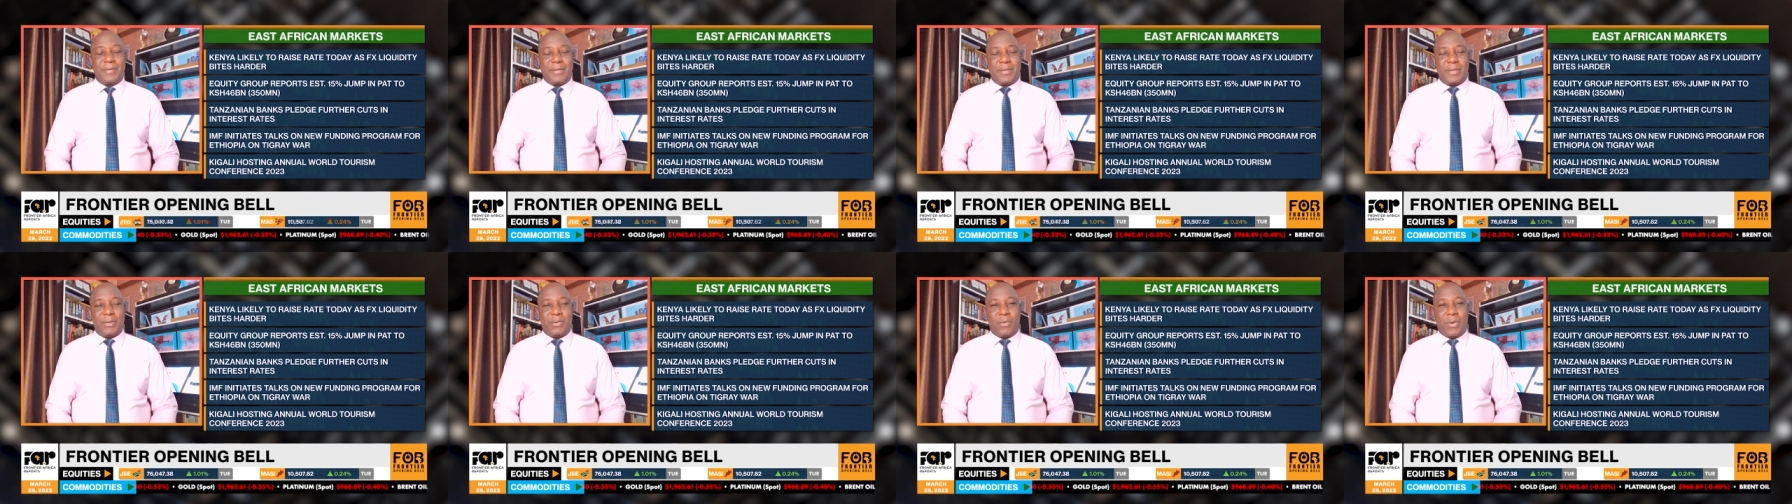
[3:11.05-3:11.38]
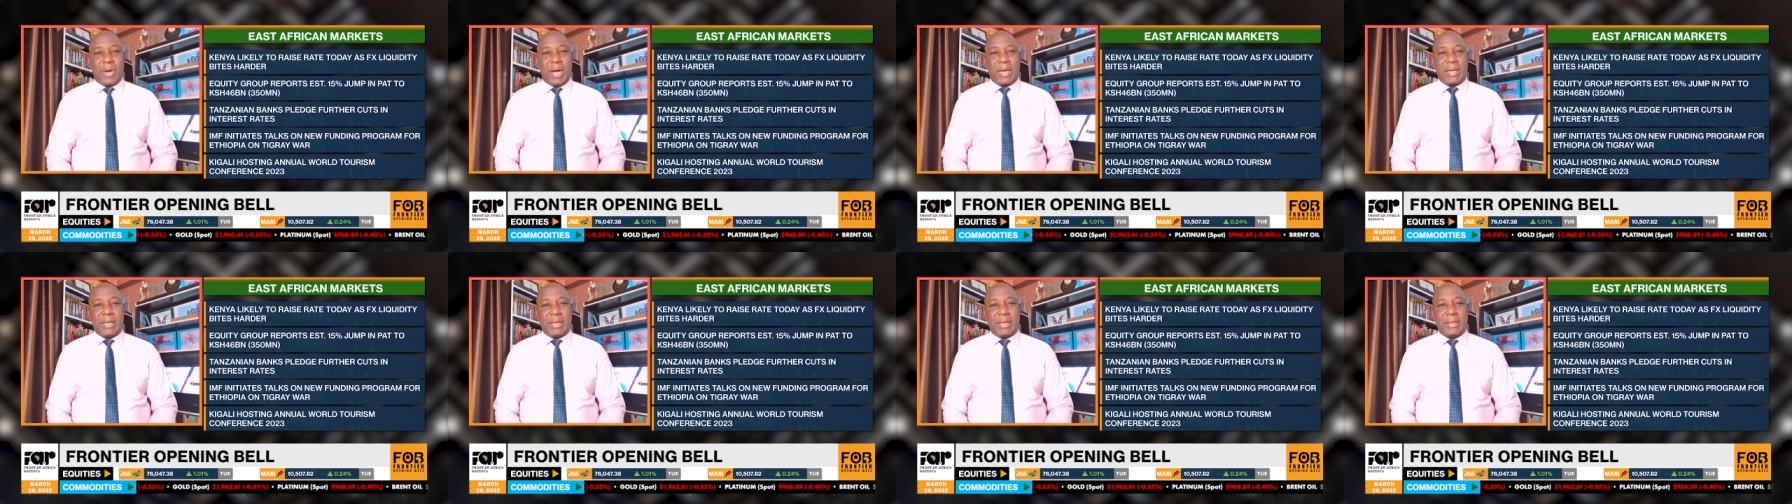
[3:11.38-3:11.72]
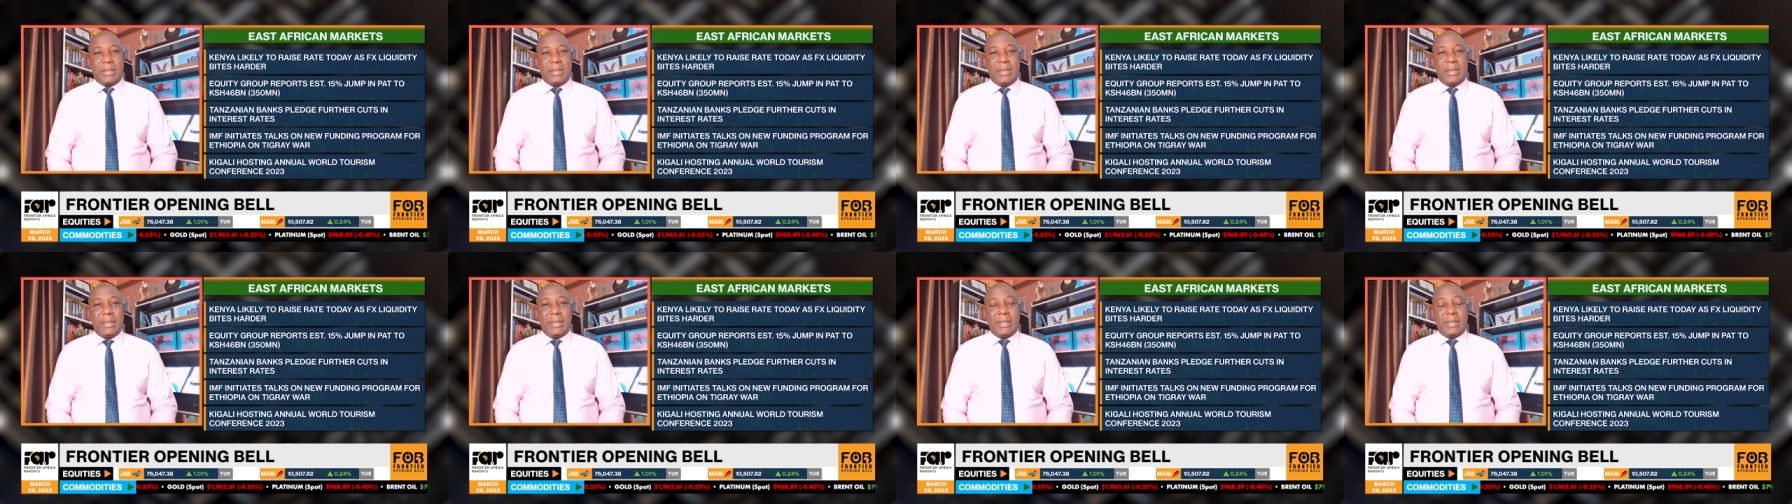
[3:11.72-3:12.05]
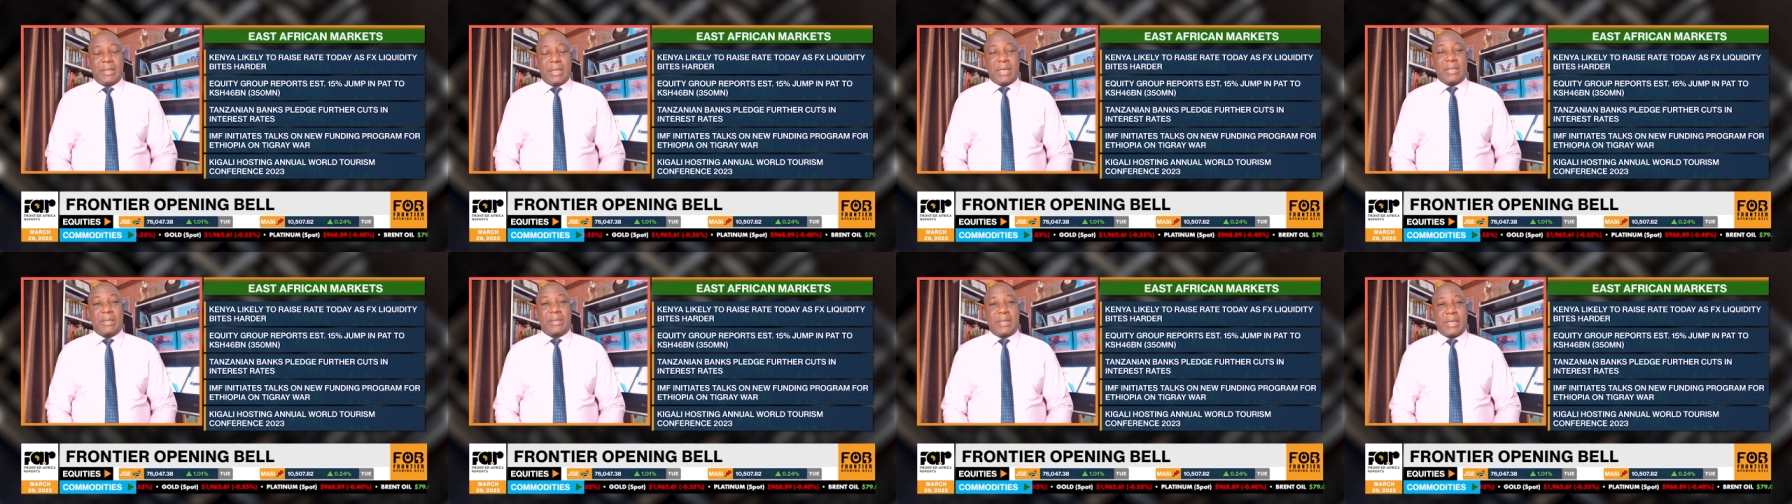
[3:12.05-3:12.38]
the Rwanda.
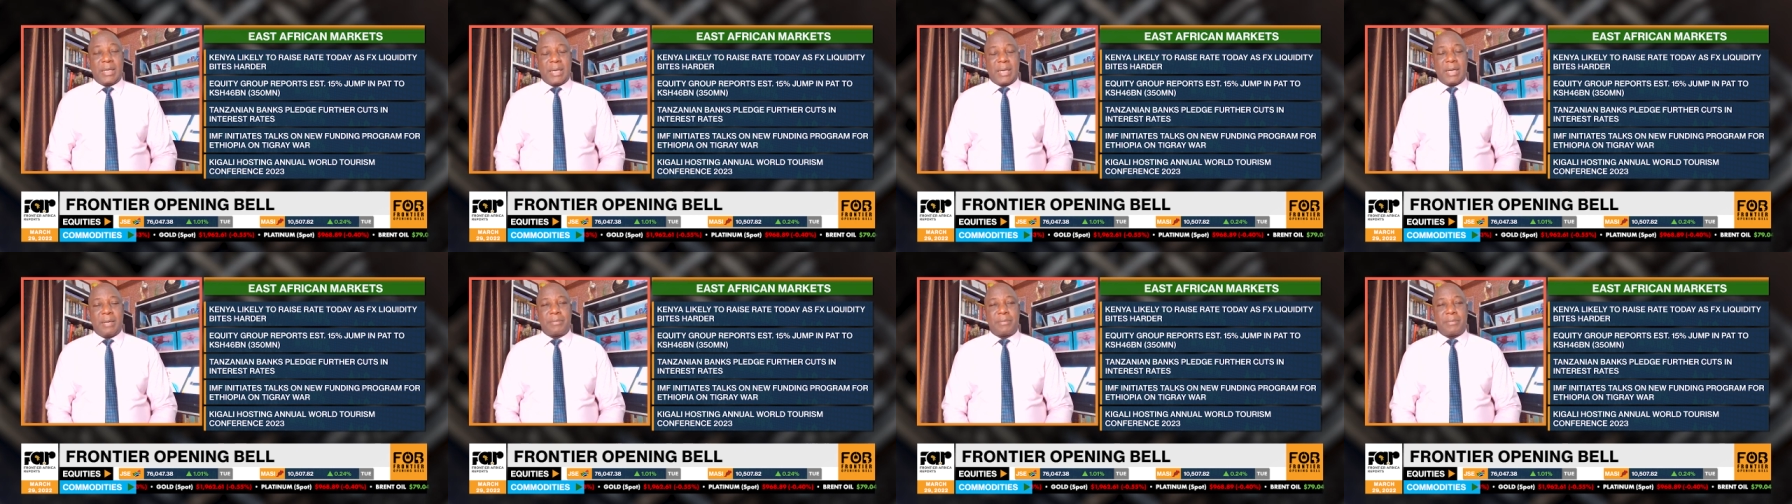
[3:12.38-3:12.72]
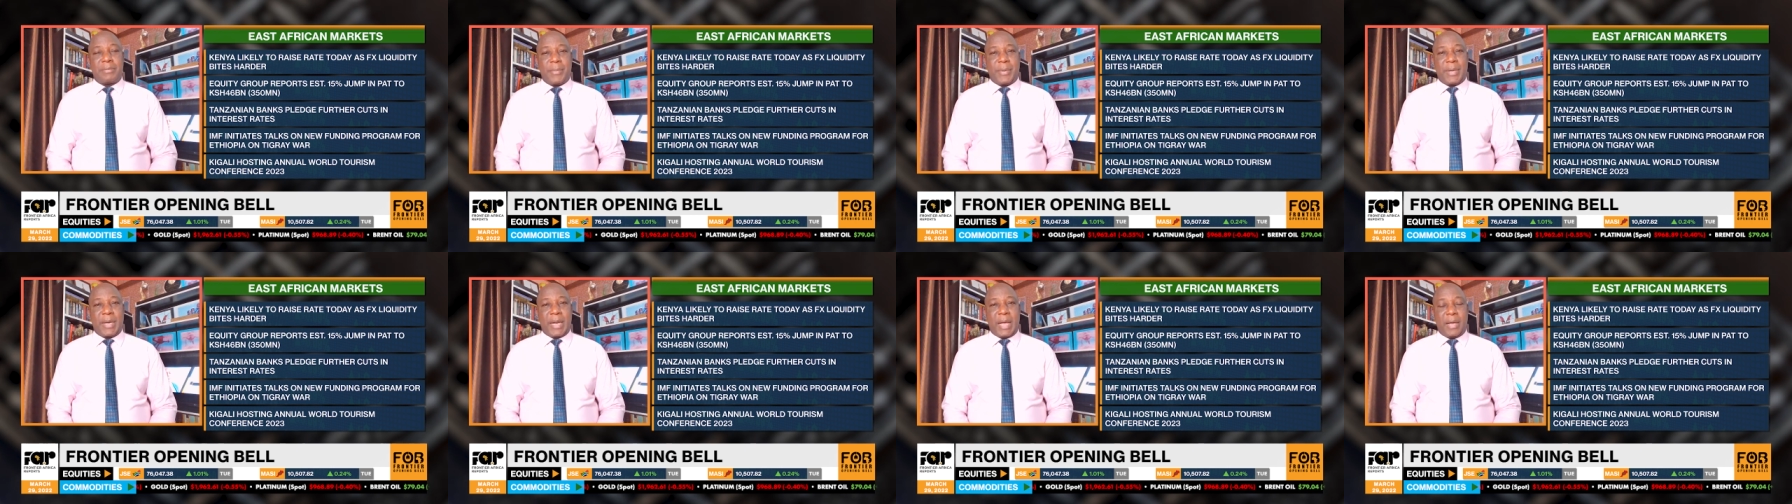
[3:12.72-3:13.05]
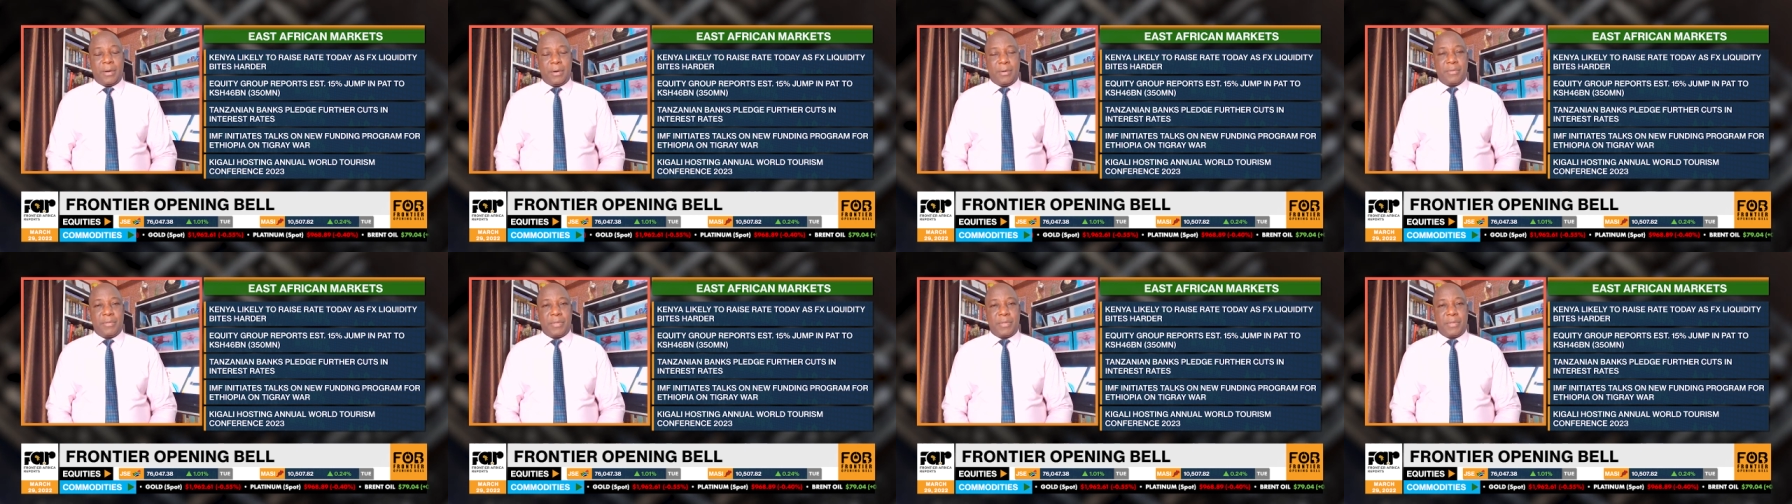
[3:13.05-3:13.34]
Let's keep an eye on